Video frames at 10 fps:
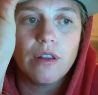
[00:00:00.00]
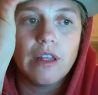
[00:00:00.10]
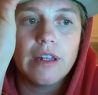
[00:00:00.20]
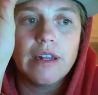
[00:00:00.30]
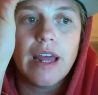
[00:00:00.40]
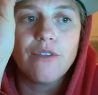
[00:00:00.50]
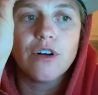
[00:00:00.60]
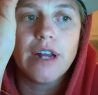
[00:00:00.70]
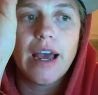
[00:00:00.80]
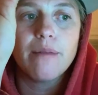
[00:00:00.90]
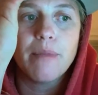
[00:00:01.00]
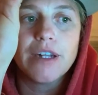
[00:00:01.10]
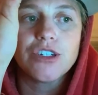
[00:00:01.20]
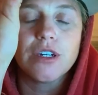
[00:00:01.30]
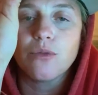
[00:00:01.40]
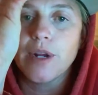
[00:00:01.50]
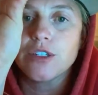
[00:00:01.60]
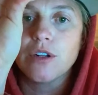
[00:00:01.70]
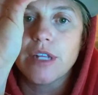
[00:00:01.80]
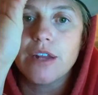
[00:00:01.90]
it never not mentioned
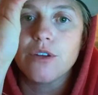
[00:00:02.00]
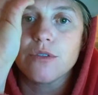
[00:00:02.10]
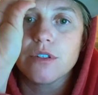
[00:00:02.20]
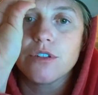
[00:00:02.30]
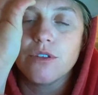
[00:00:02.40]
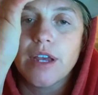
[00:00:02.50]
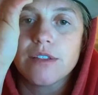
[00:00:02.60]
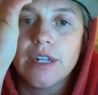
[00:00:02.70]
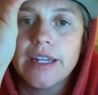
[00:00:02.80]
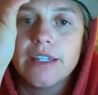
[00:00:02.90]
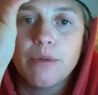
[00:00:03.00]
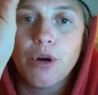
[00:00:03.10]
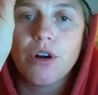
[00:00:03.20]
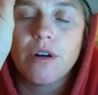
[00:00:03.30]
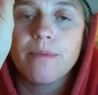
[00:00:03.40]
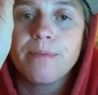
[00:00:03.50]
Rachel Altondo's 2018 murder.